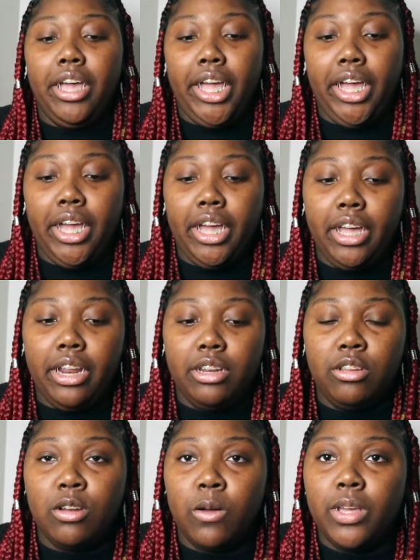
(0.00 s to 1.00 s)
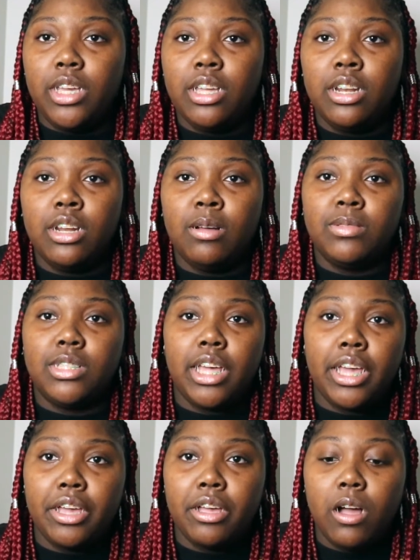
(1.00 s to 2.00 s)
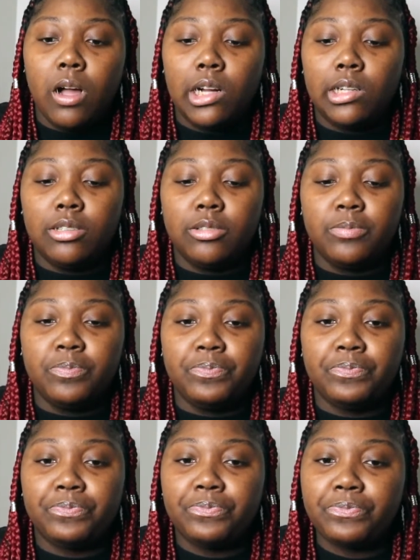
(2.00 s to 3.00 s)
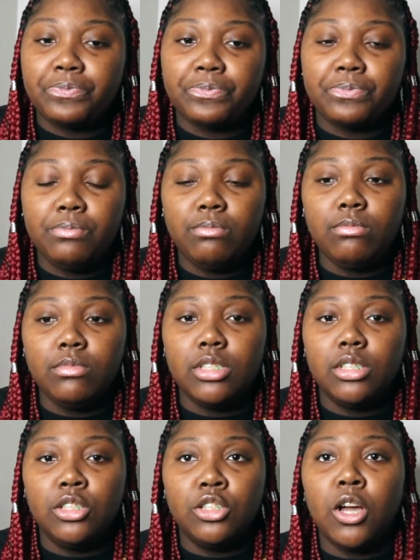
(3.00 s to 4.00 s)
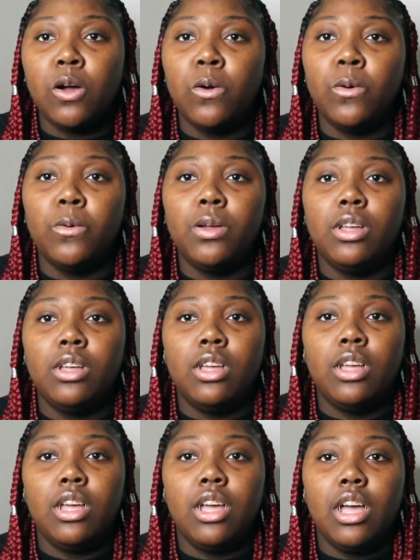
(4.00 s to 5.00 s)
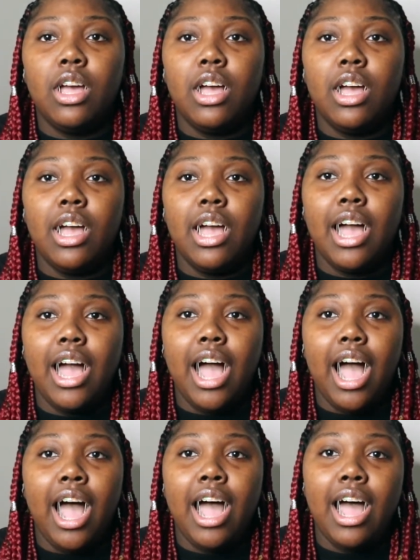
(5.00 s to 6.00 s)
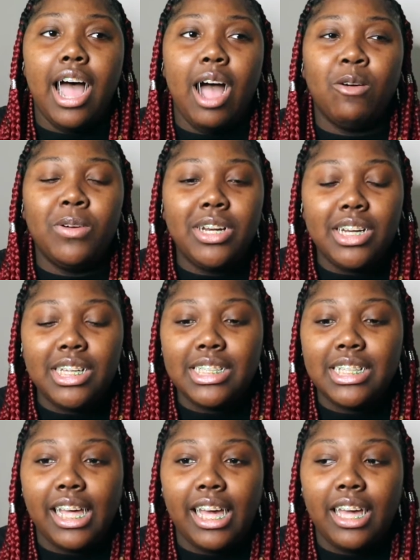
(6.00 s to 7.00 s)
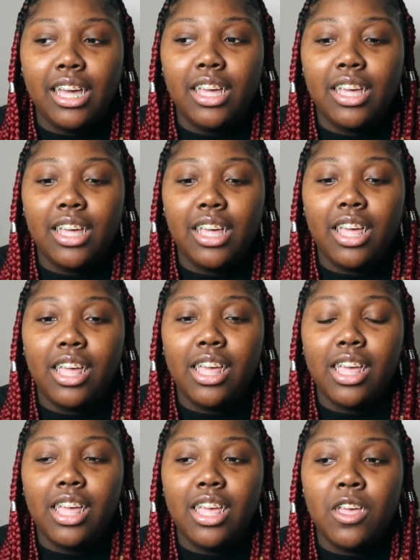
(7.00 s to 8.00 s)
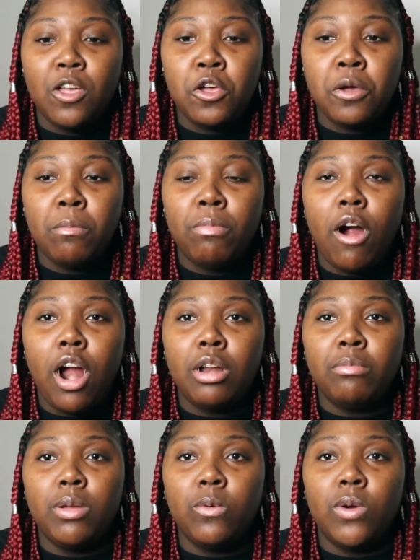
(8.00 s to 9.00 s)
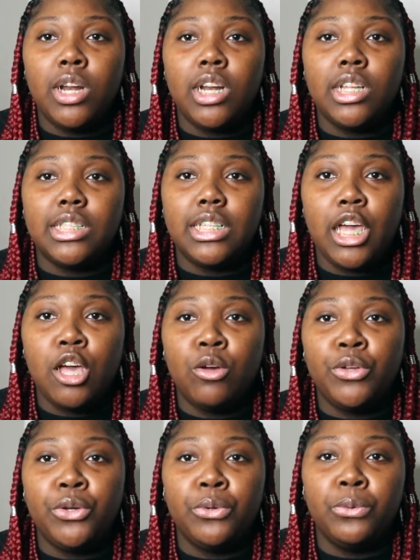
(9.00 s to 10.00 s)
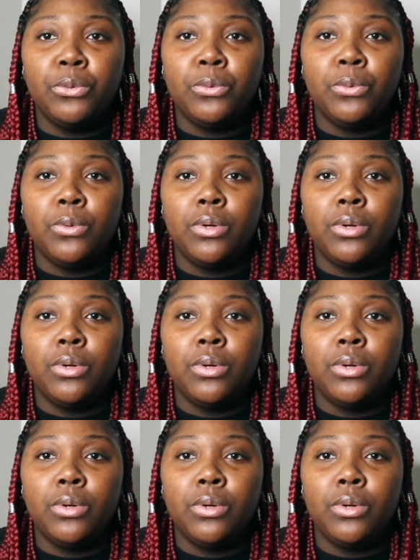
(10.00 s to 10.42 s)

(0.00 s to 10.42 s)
And, you know, he ended up saying, what did he say? Part of me wanted to tell you,